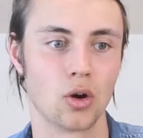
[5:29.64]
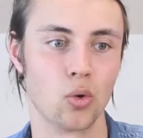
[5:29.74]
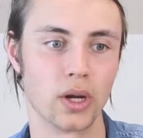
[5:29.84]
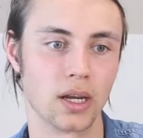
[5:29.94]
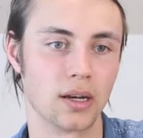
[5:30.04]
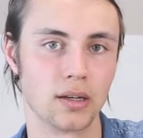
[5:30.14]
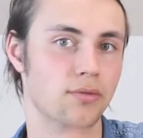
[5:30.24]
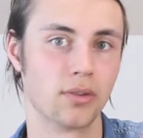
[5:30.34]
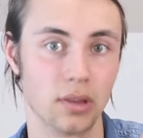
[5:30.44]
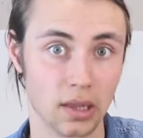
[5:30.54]
going a
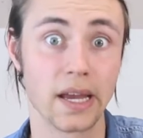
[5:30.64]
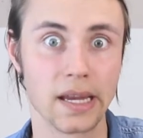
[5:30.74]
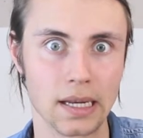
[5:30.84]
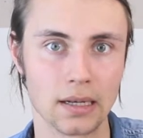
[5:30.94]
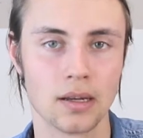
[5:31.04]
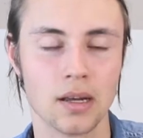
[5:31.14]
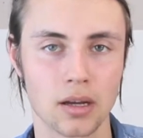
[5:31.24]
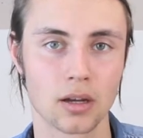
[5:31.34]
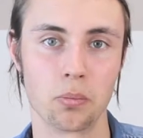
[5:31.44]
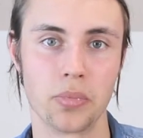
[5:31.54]
different lane
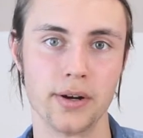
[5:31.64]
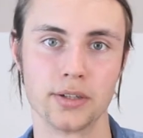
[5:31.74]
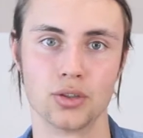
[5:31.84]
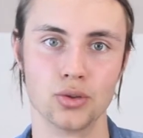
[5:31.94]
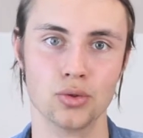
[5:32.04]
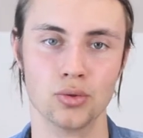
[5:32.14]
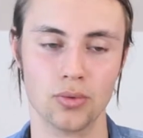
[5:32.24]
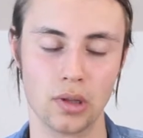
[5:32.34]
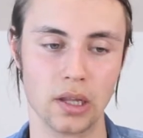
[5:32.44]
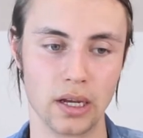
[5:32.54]
compared
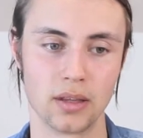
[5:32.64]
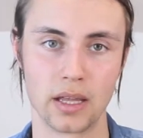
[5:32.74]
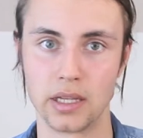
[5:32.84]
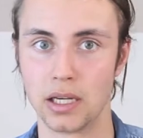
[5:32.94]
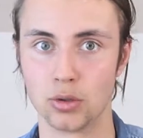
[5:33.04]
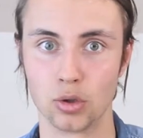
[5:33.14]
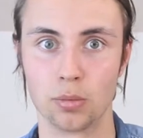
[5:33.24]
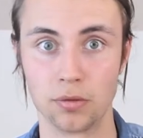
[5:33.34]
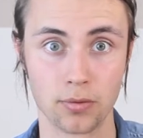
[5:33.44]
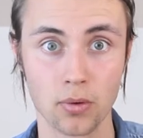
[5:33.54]
to the lane that they
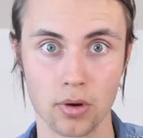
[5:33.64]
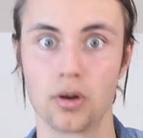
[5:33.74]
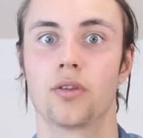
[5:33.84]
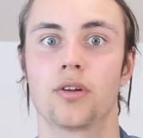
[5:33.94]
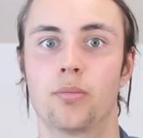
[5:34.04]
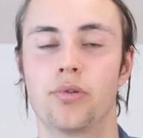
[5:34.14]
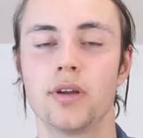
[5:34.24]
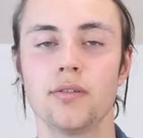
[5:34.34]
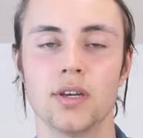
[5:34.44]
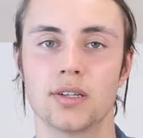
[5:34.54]
took before on their
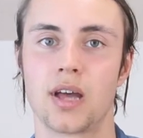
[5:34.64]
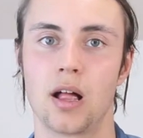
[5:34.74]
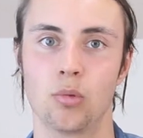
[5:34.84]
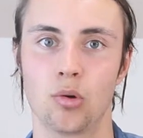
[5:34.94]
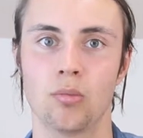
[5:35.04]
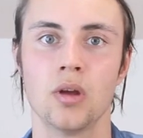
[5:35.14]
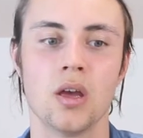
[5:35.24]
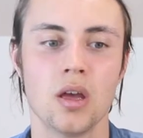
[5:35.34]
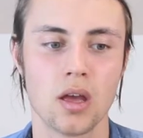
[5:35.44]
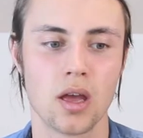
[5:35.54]
previous album.
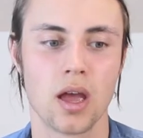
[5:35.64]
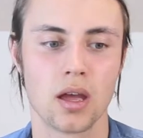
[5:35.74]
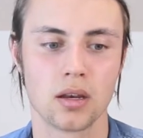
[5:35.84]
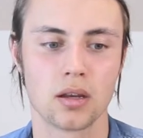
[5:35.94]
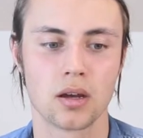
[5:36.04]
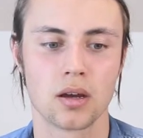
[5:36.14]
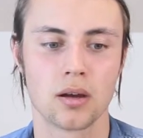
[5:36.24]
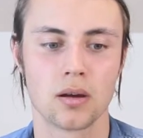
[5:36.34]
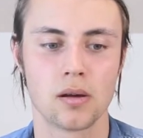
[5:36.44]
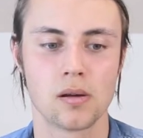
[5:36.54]
And
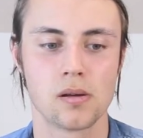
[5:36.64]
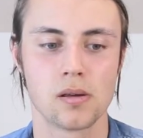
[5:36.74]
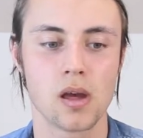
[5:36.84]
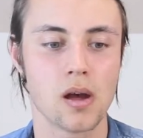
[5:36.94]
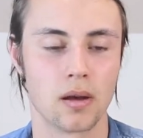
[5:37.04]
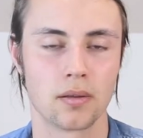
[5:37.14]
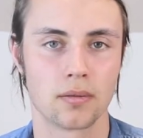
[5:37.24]
yeah,